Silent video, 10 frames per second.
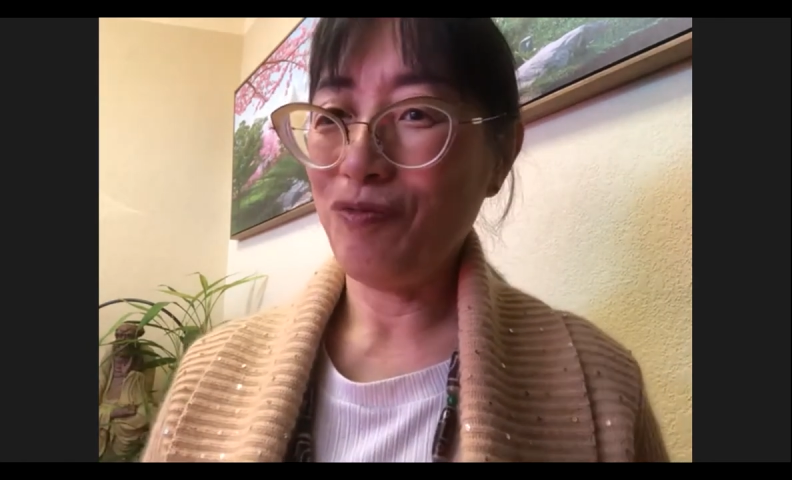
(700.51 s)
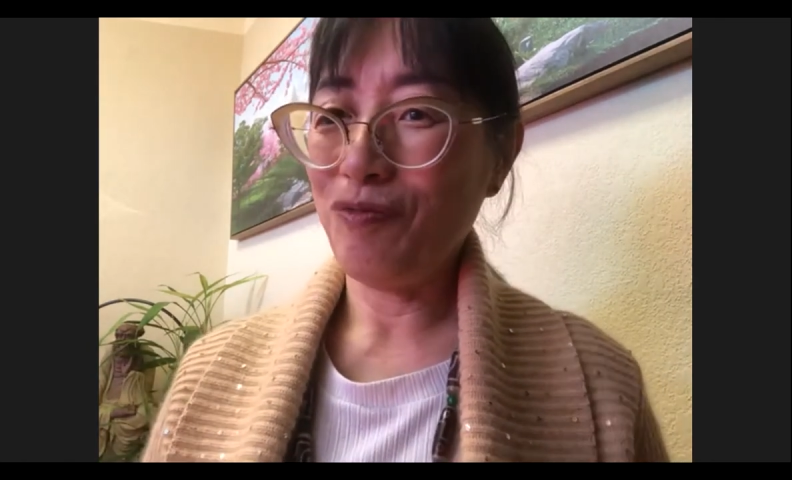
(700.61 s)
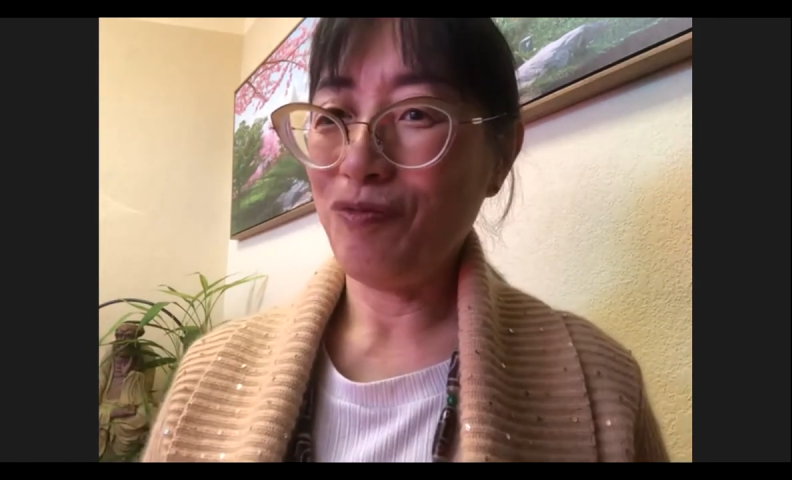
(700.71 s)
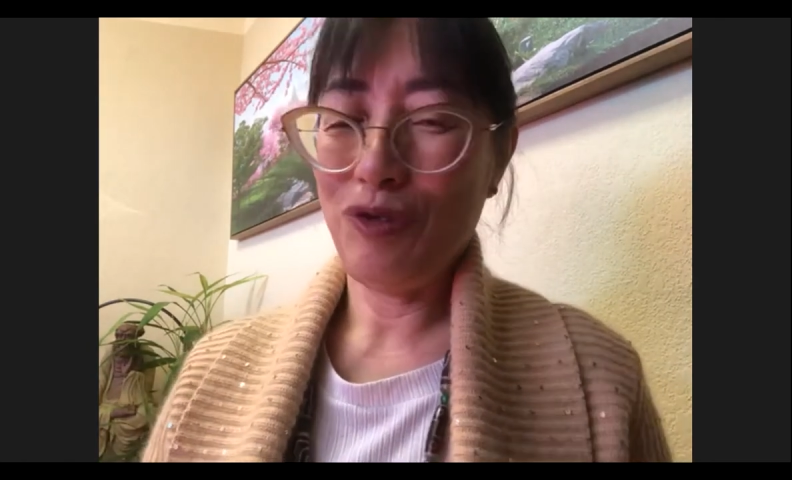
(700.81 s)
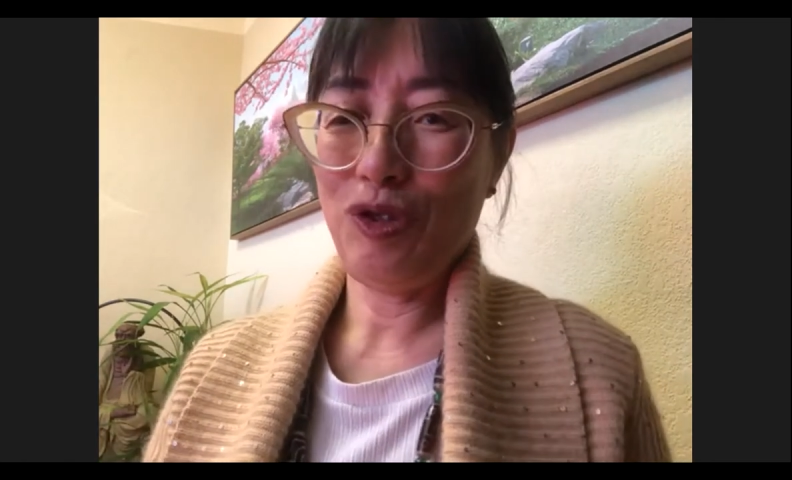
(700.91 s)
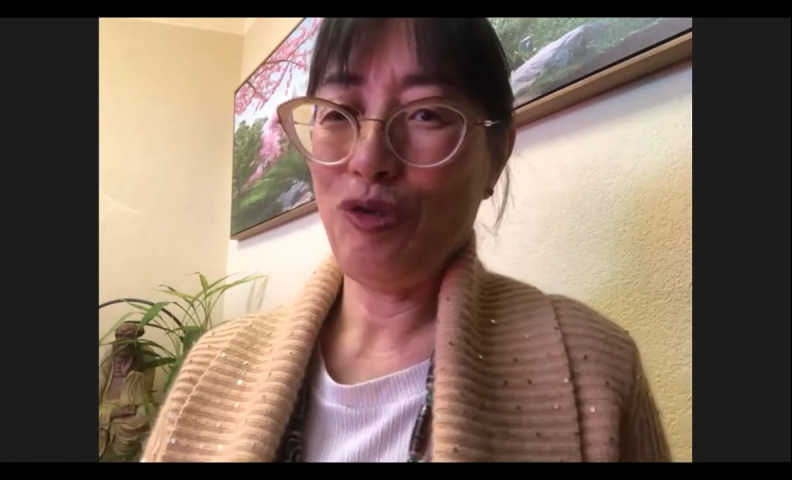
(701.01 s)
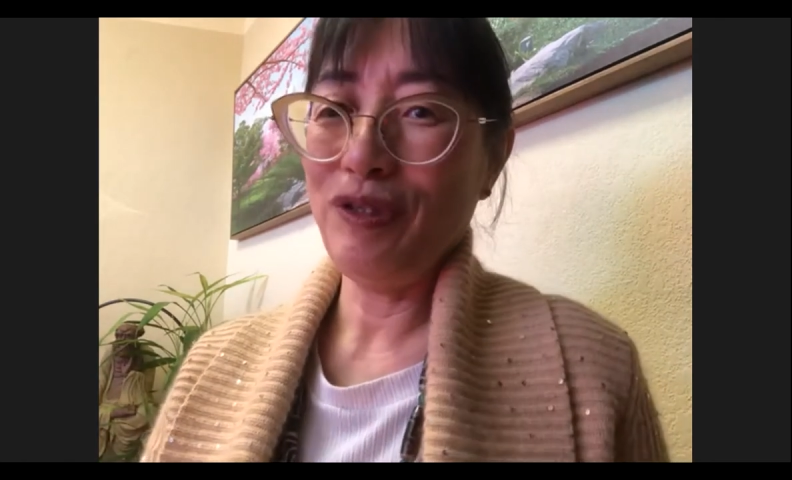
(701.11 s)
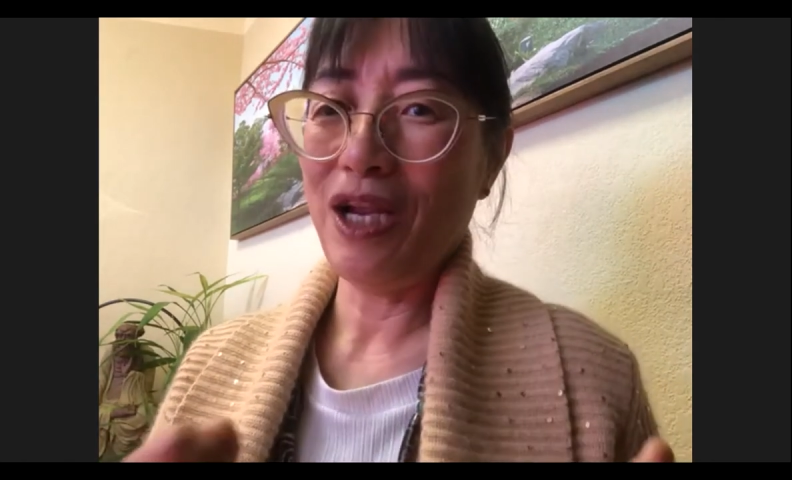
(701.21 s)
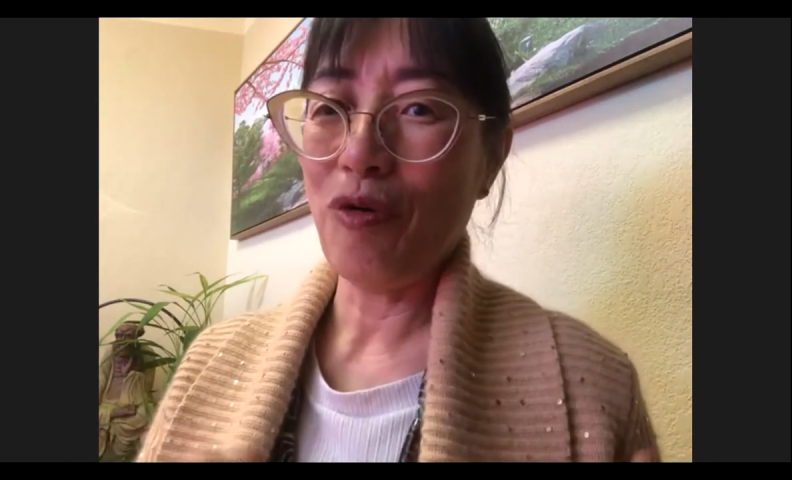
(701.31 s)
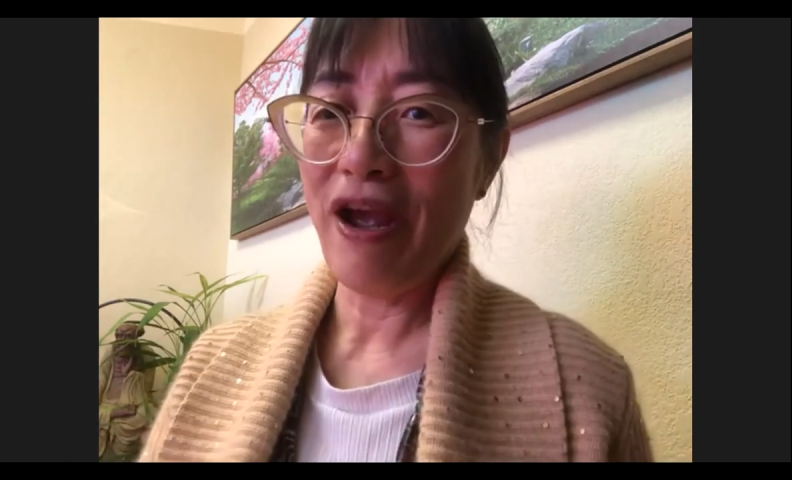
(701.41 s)
we choose
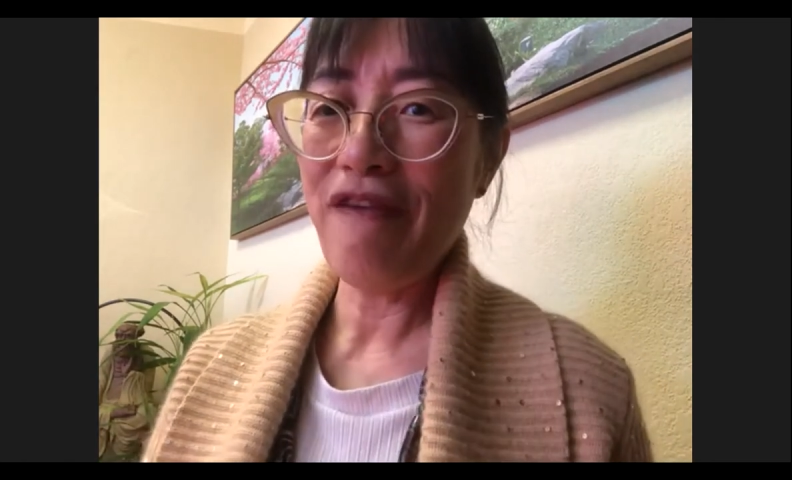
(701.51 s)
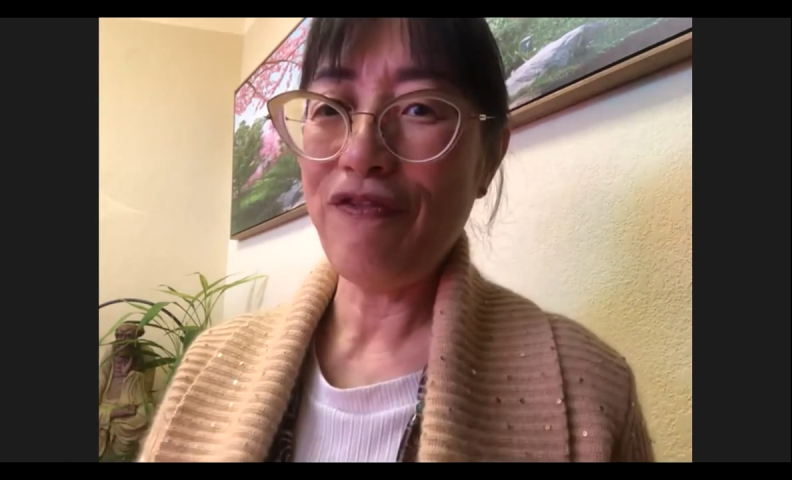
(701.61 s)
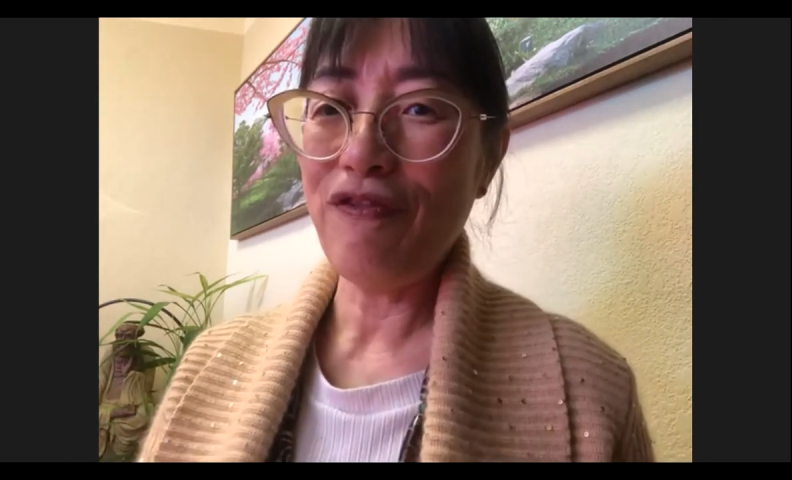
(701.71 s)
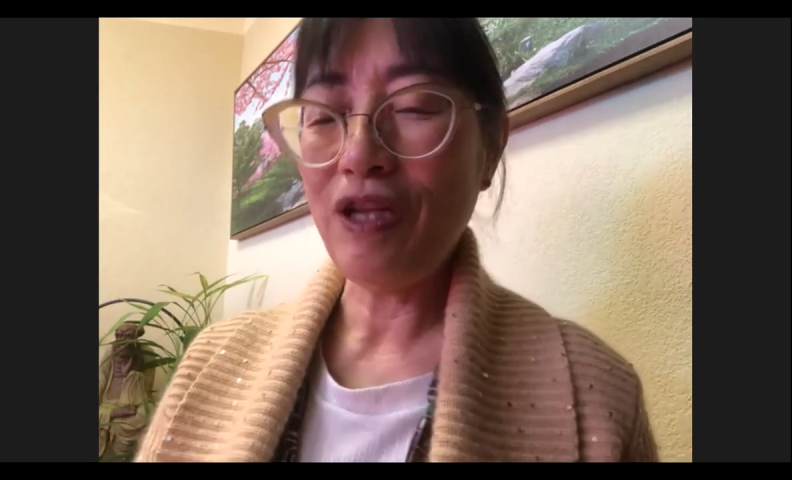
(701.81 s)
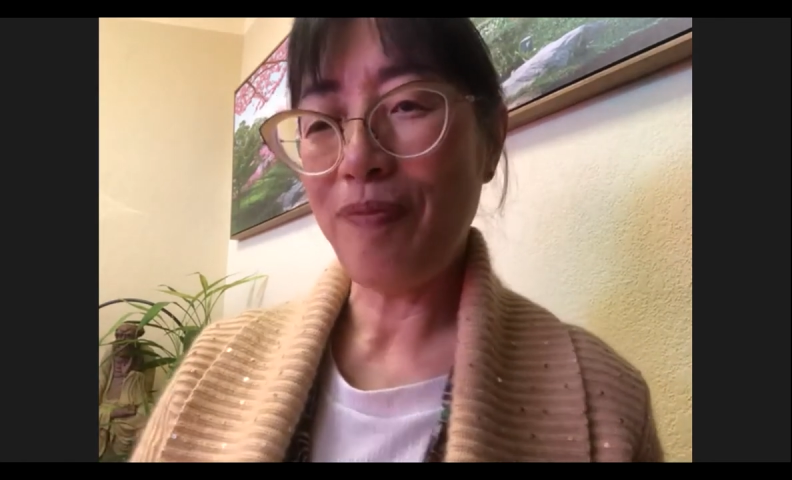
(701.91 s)
the right food